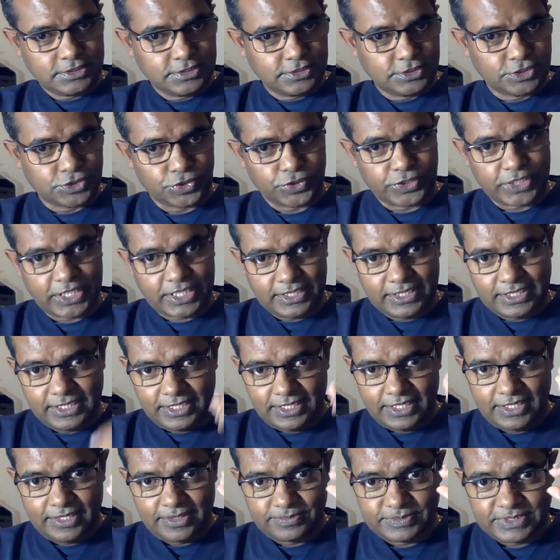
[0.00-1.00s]
so that
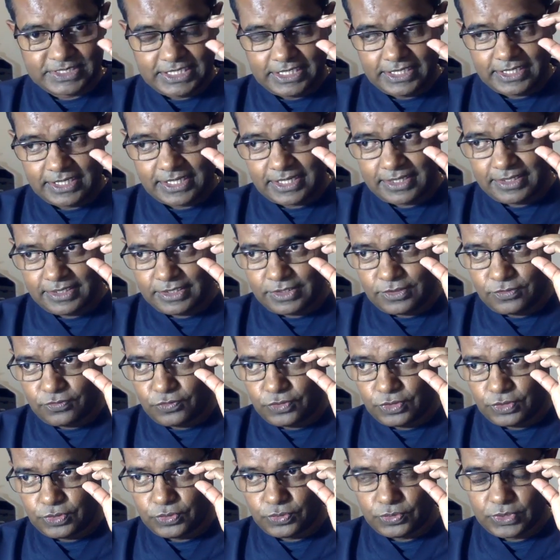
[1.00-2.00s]
the AMC can
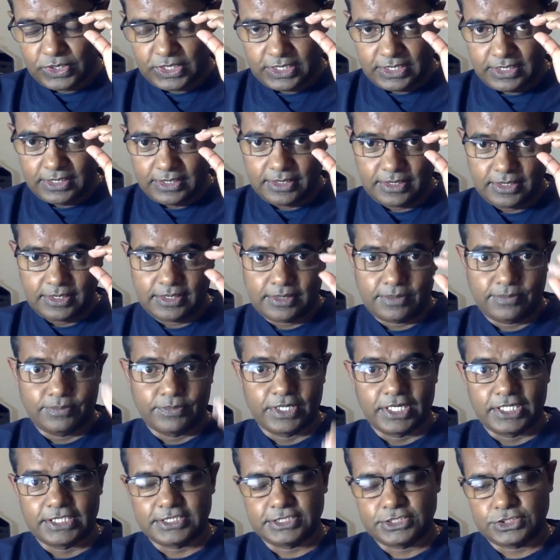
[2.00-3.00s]
give you the
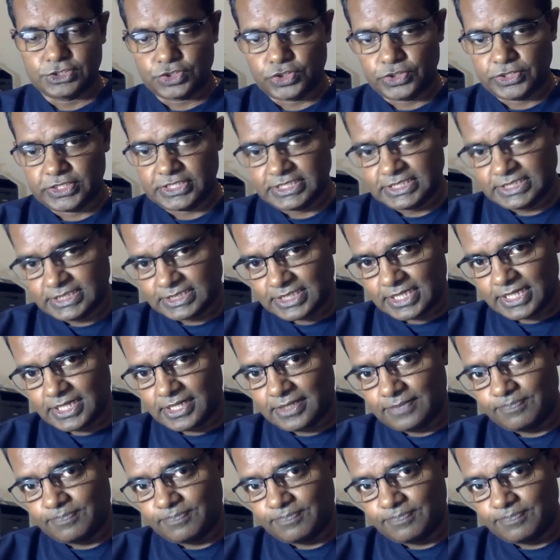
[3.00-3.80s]
multi-choice